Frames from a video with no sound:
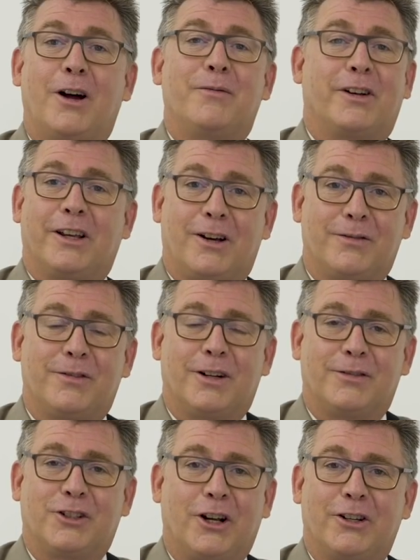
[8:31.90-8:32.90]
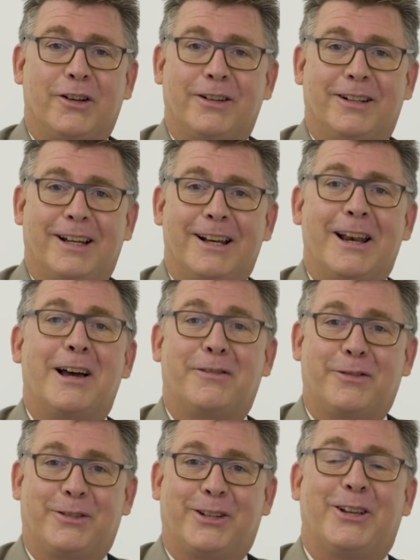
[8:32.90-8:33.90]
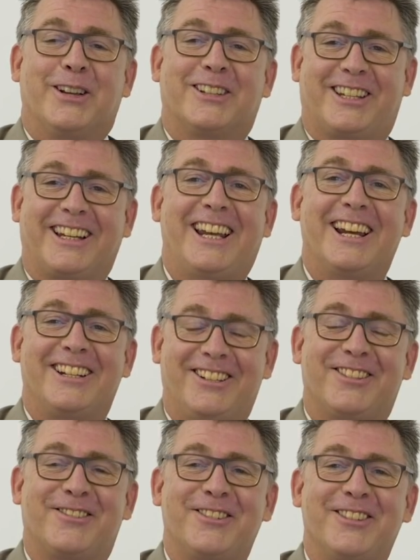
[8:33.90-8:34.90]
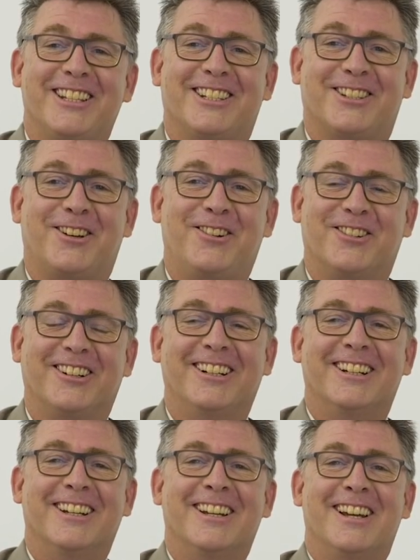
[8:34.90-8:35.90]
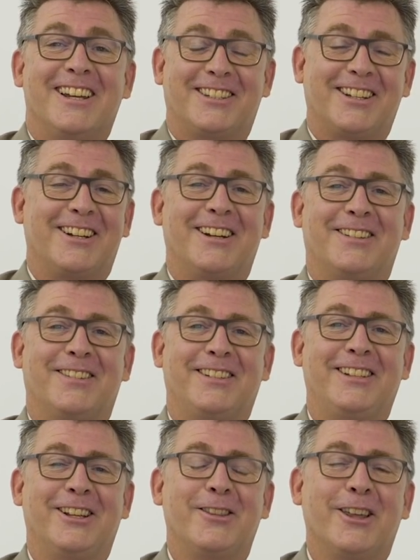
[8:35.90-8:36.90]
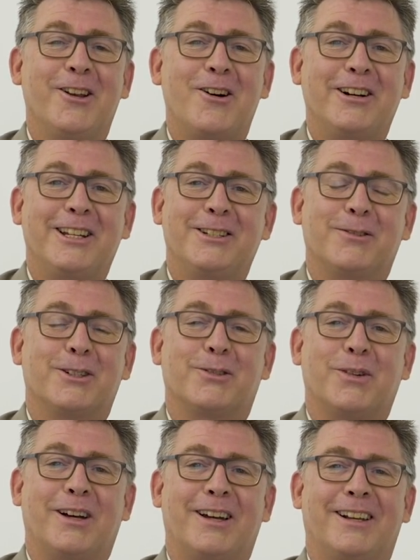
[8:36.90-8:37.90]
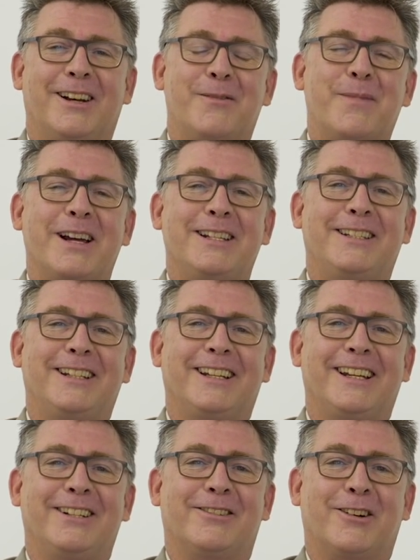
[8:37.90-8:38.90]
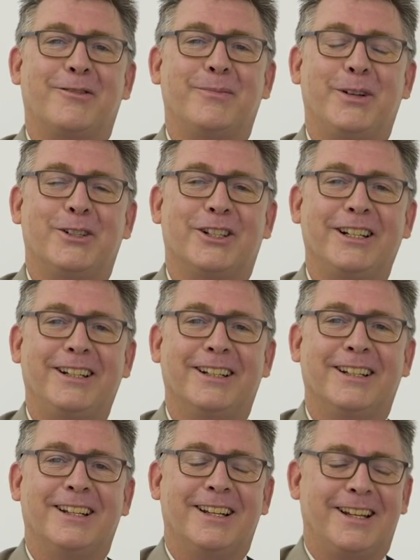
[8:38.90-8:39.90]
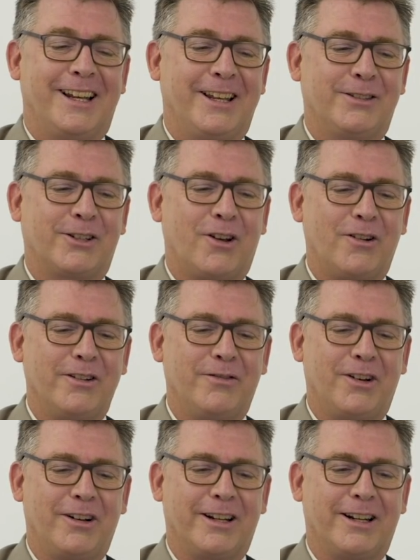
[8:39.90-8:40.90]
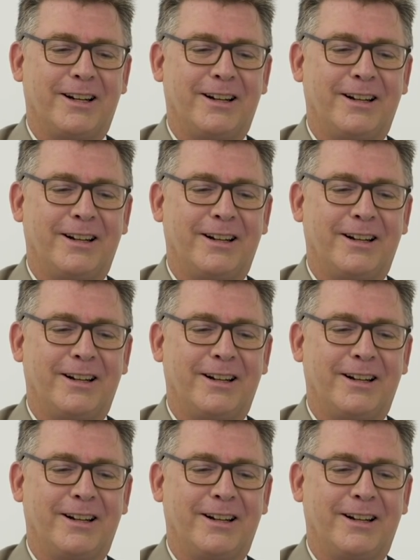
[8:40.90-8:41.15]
Hopefully I've shown you enough to get you through this song. It's the 90s was an amazing era of music. It's kind of like